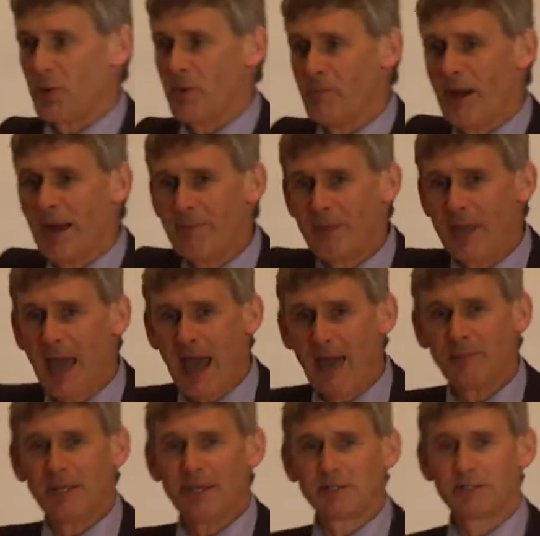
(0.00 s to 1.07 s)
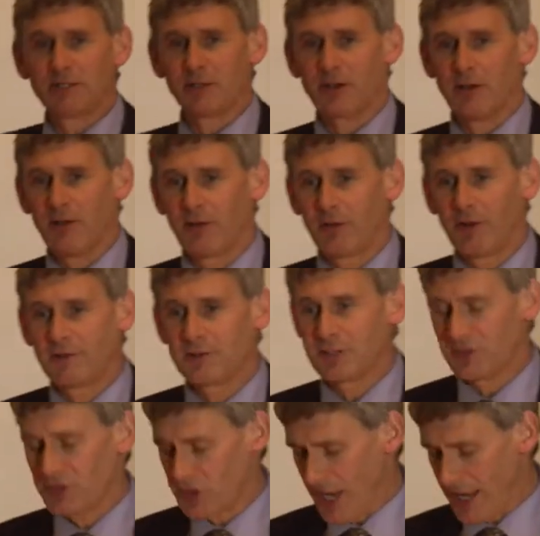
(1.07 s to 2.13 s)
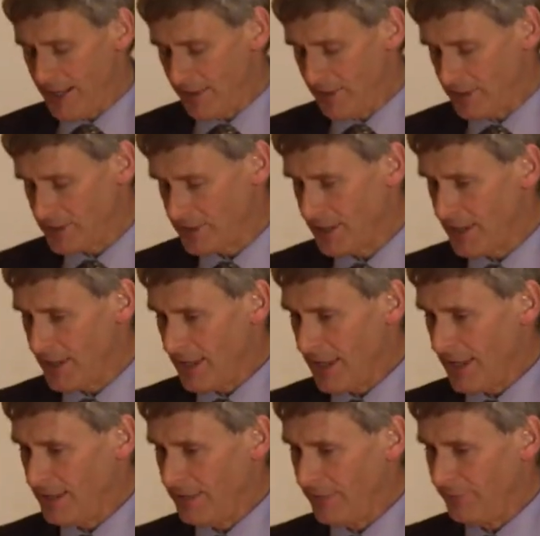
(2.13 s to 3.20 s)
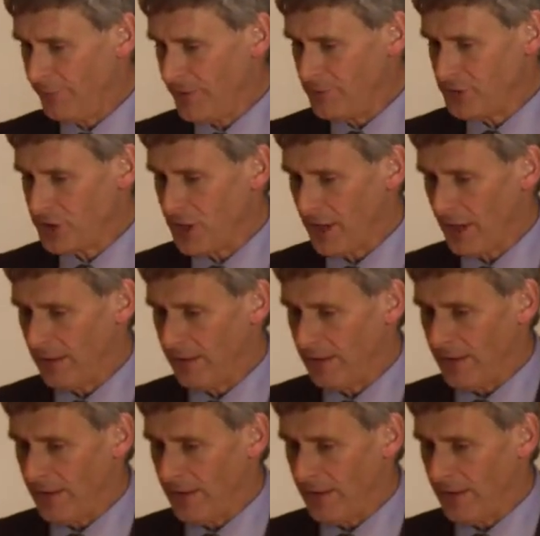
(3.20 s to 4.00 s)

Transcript: of what might be happening to the coral reefs of Chagos in the future.